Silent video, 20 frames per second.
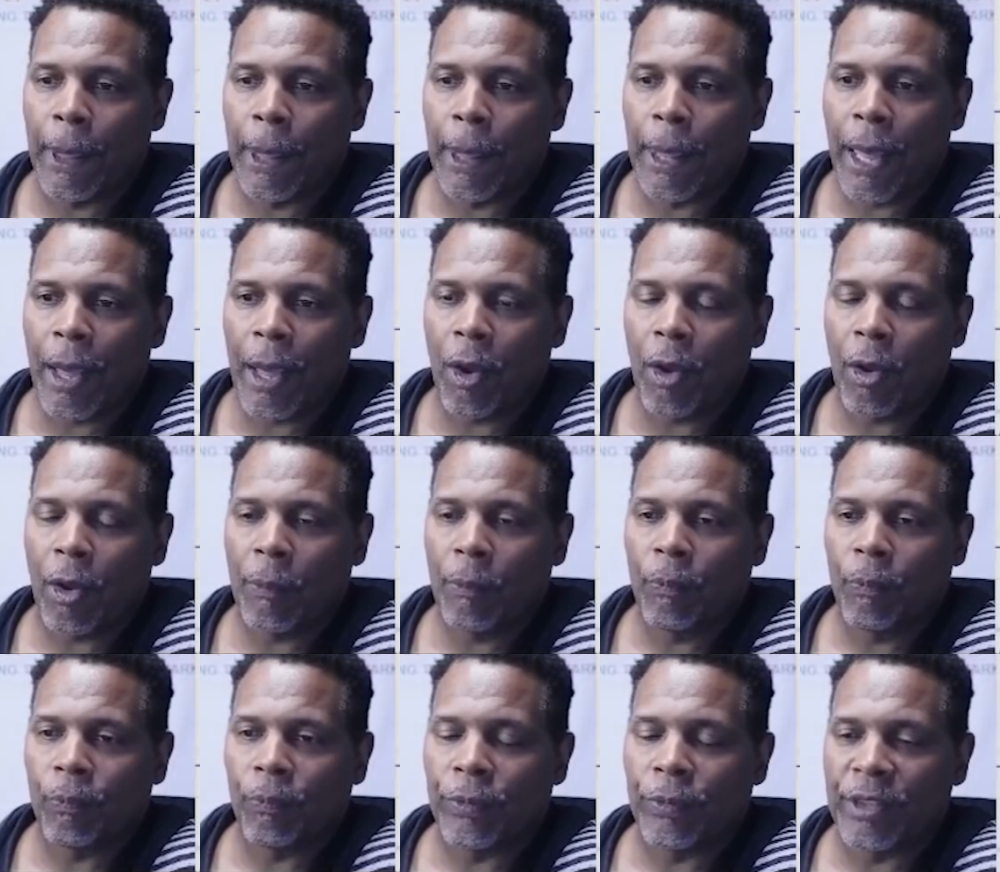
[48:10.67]
Now,
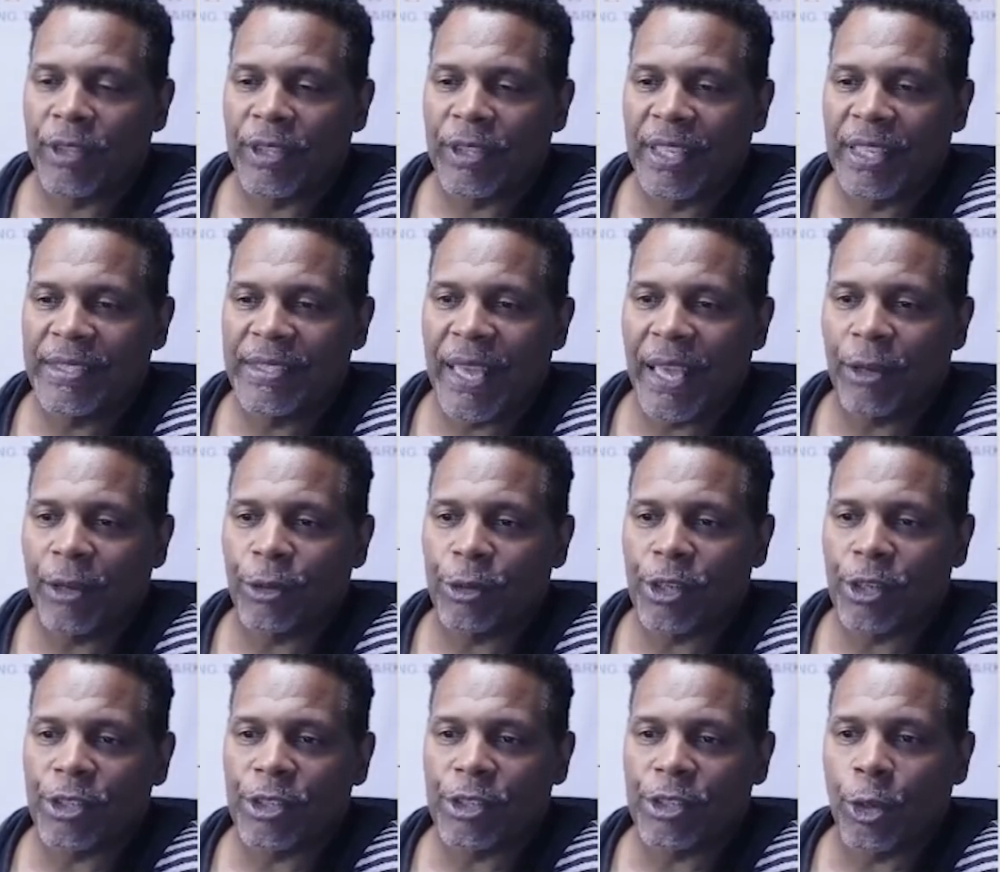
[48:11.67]
these candles
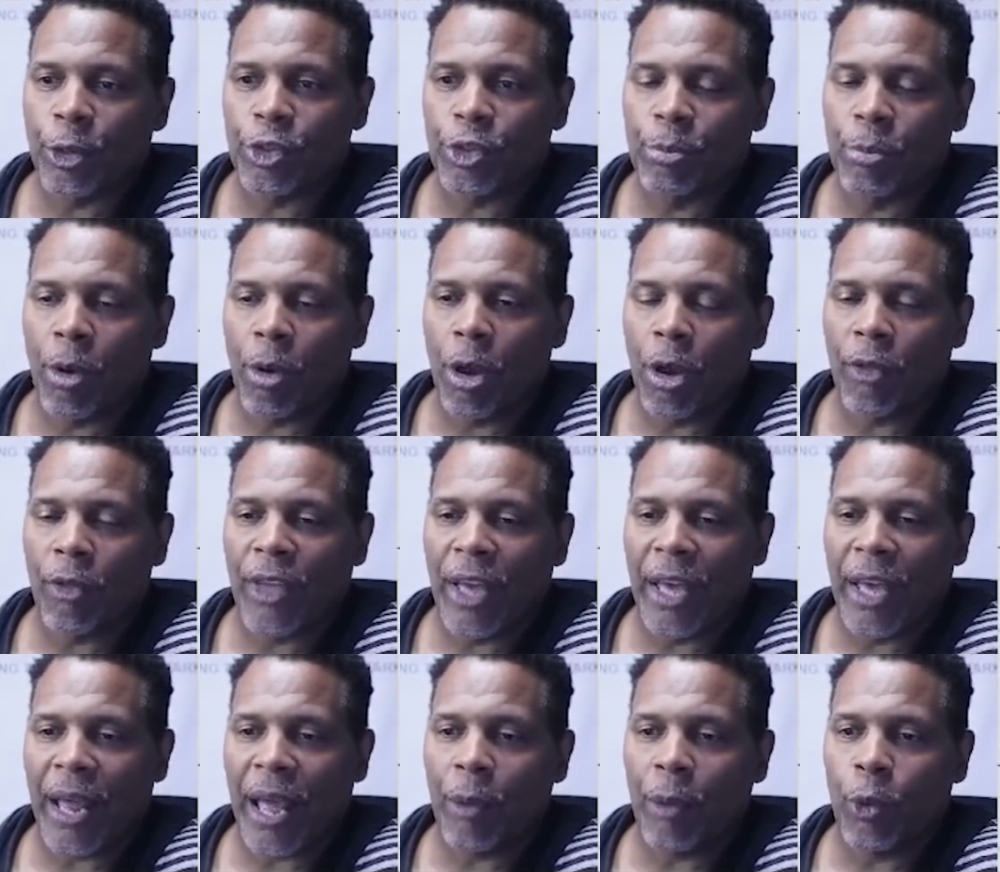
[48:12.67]
are so small
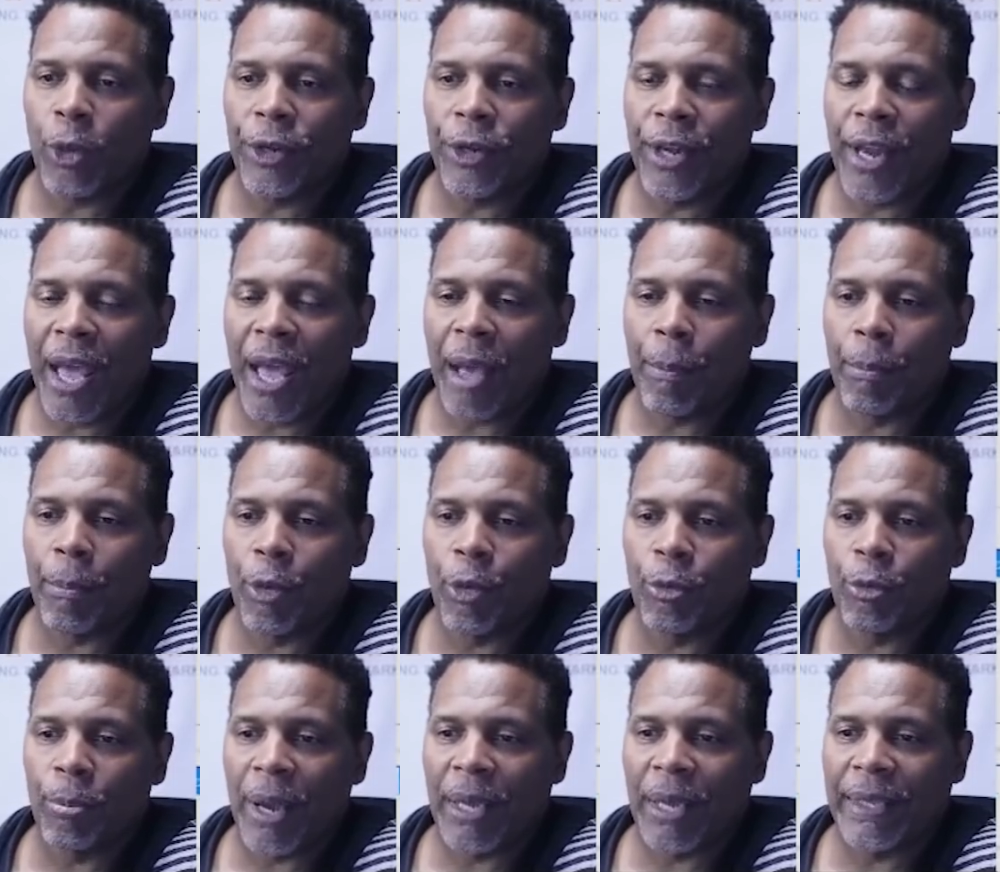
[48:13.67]
that I would not
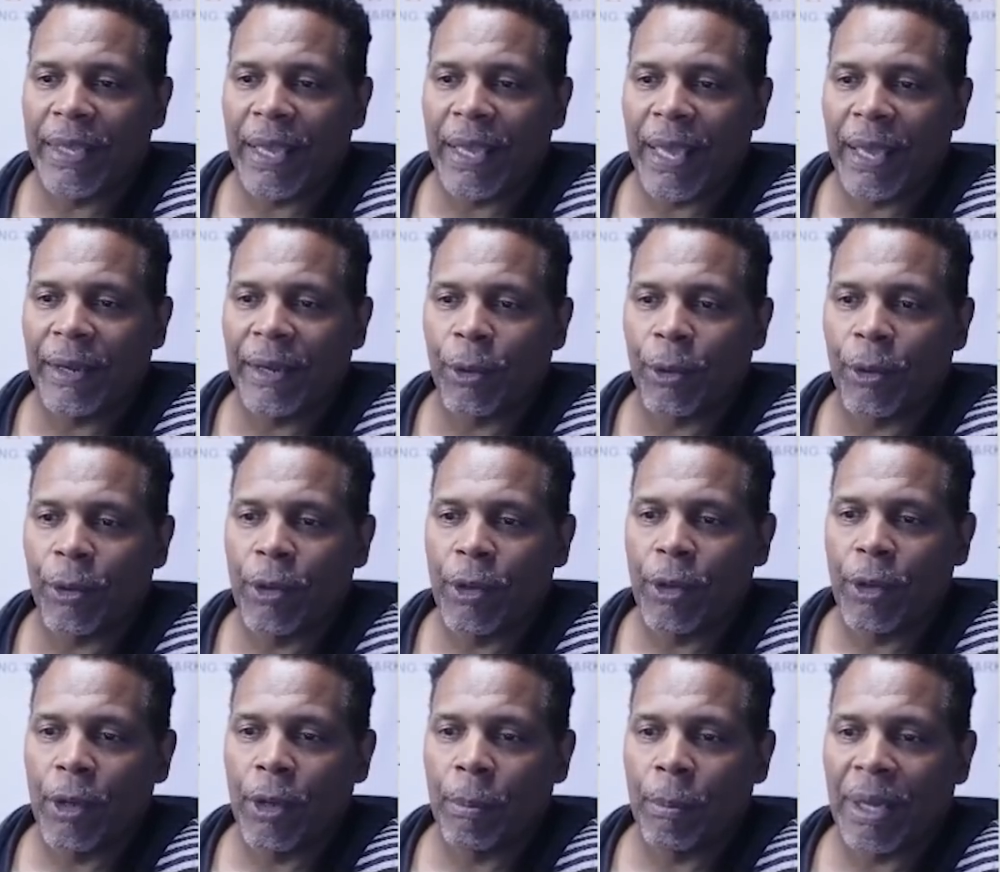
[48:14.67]
move my candle,
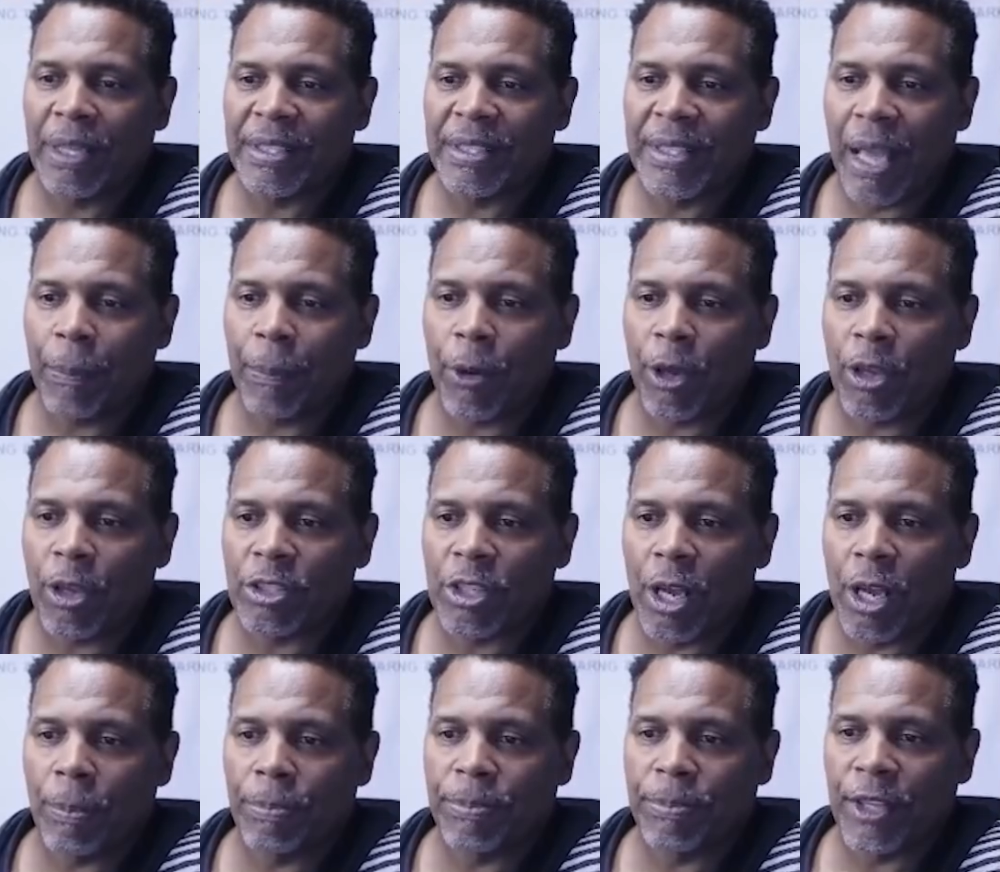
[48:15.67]
my stop loss
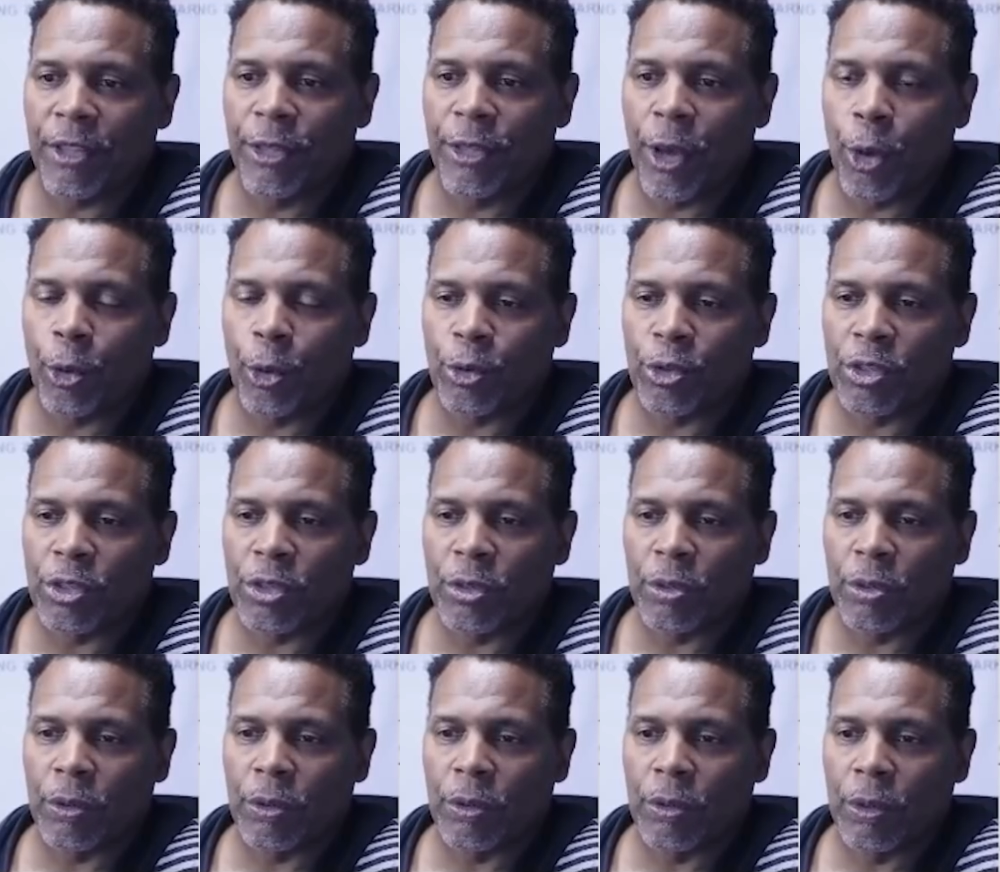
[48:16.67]
up to those
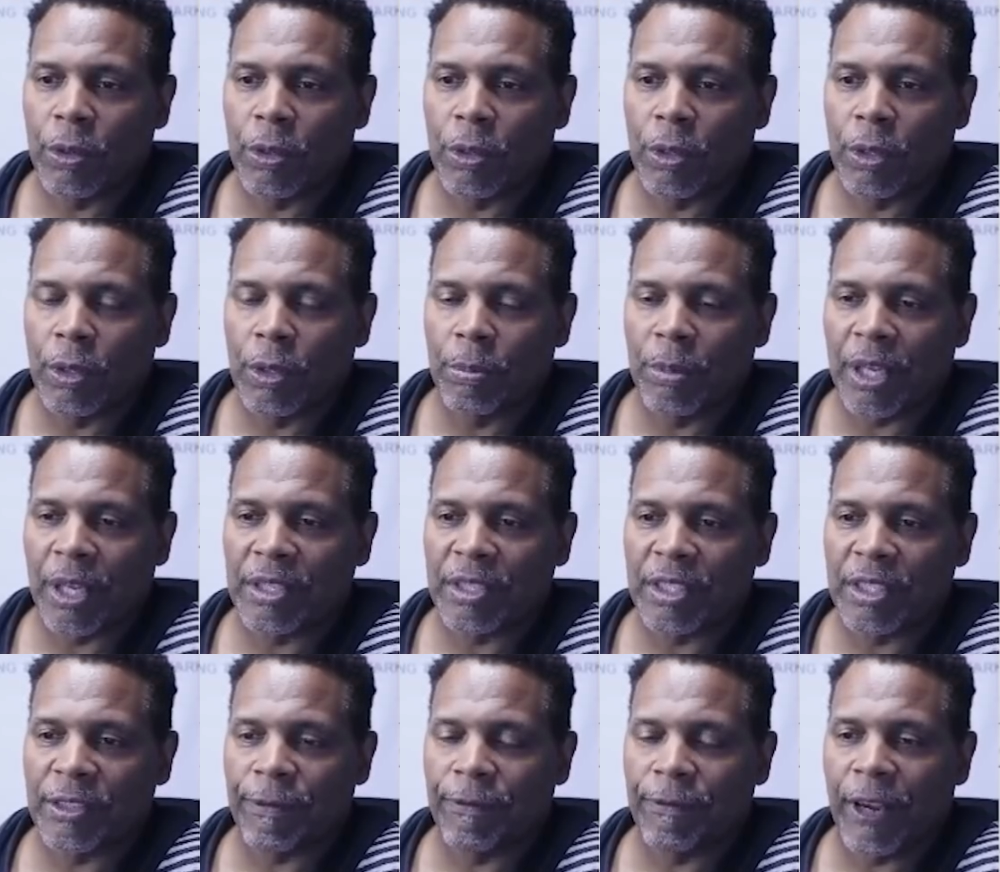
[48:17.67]
because
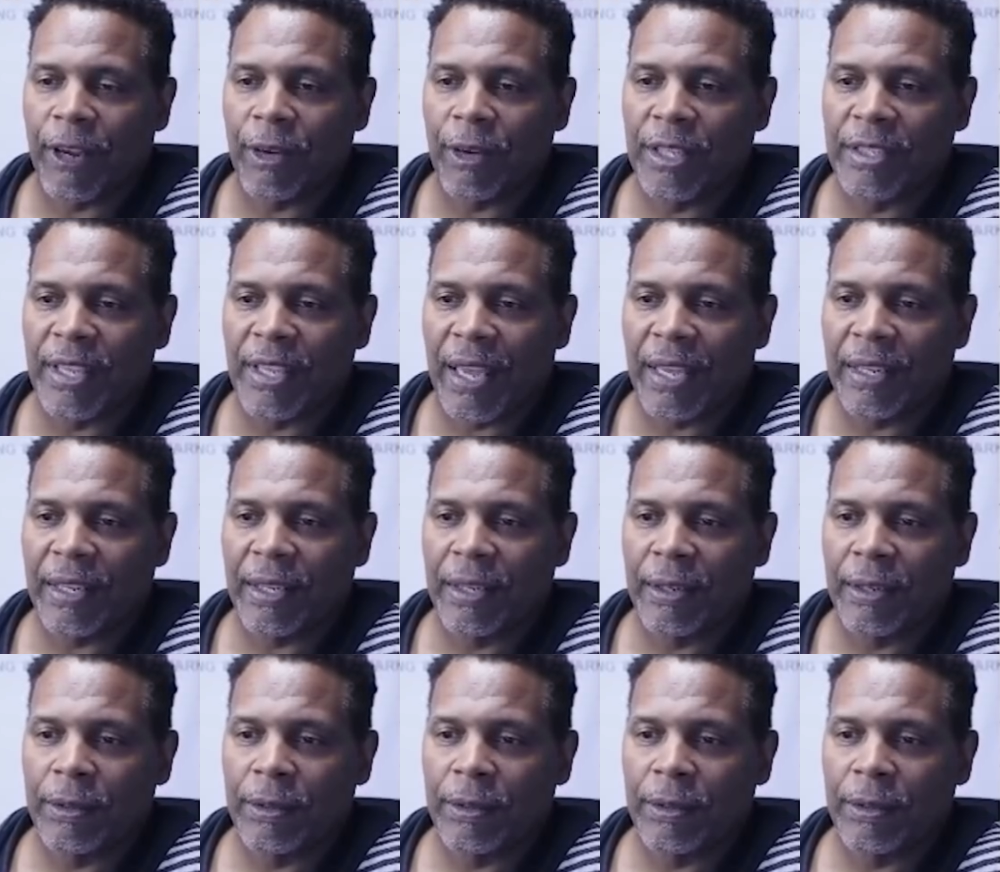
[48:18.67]
it's very tight.